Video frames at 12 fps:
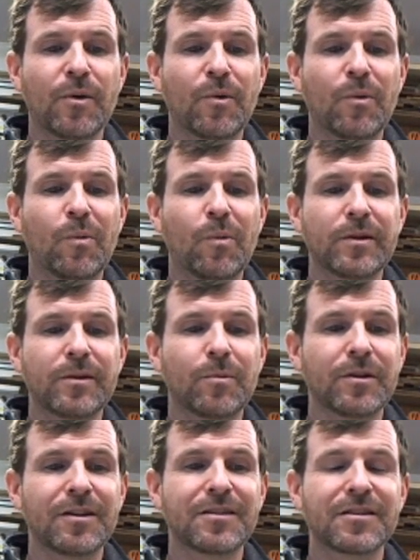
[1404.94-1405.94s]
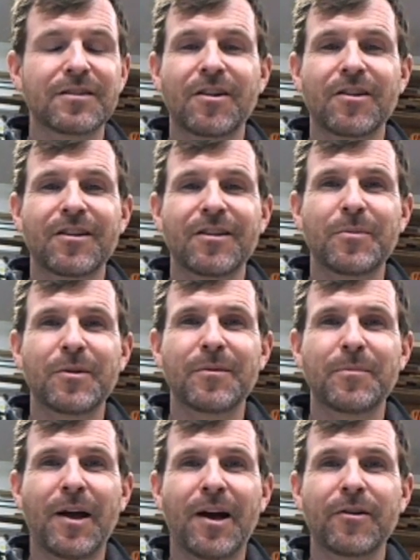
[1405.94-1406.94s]
what this is all going to be
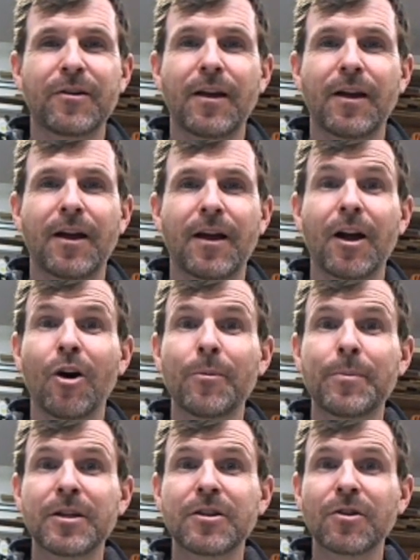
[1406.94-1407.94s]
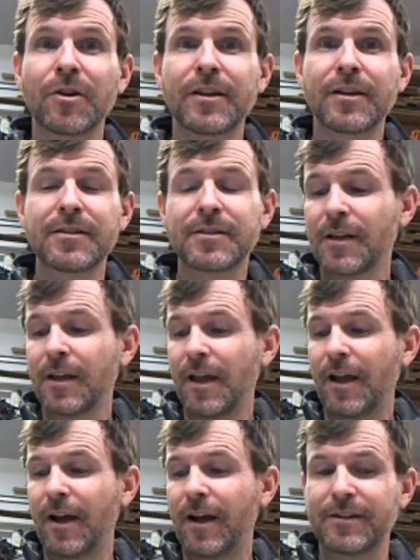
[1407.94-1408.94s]
about. I hope you enjoy this.
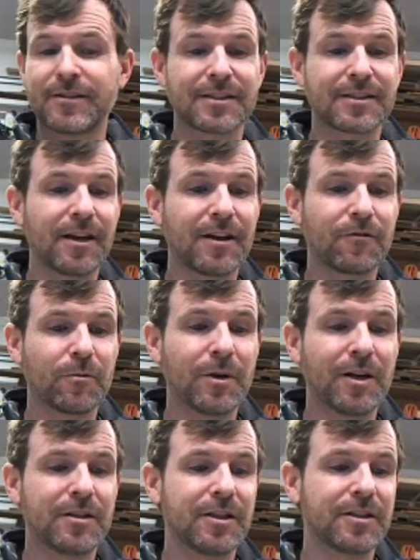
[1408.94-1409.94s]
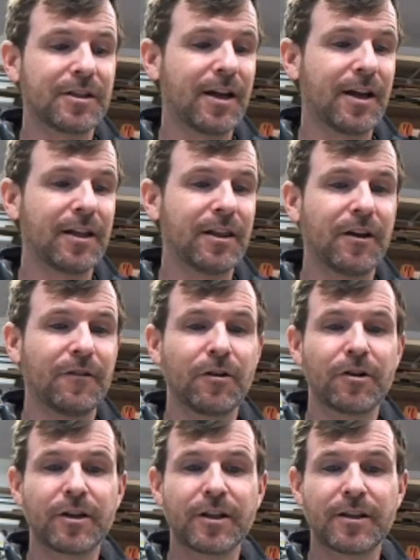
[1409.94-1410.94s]
It's exciting for me to teach. I love
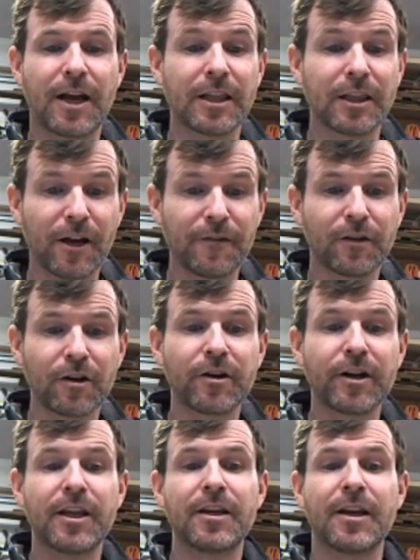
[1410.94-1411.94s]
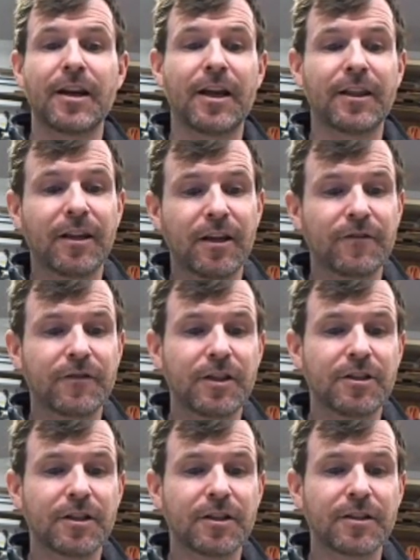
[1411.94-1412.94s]
learning. I love learning it, and I love
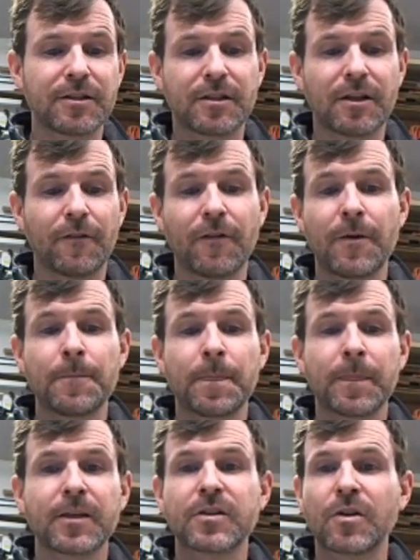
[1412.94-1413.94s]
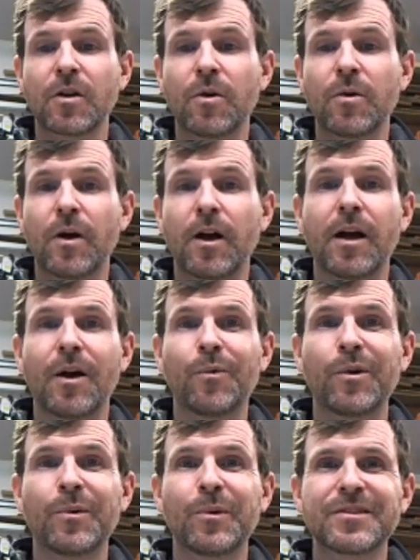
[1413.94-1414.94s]
teaching this stuff. So
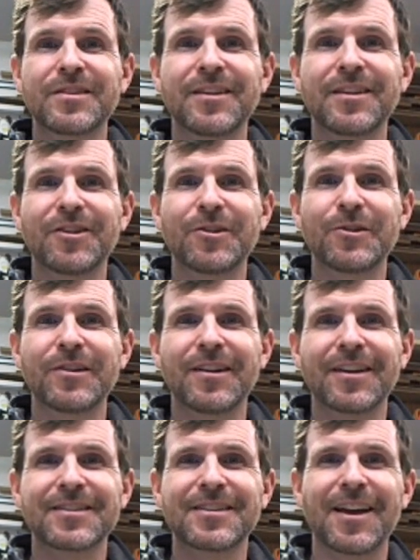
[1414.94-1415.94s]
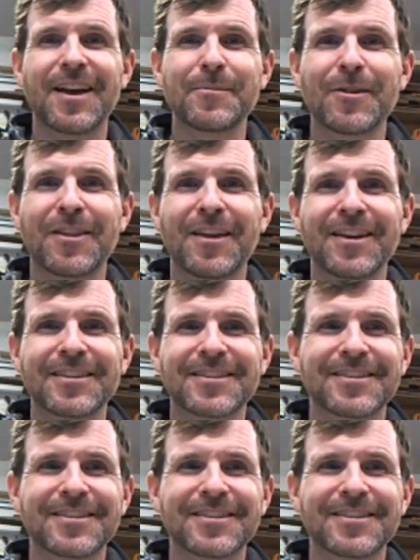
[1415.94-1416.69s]
we will see you next time. Thanks.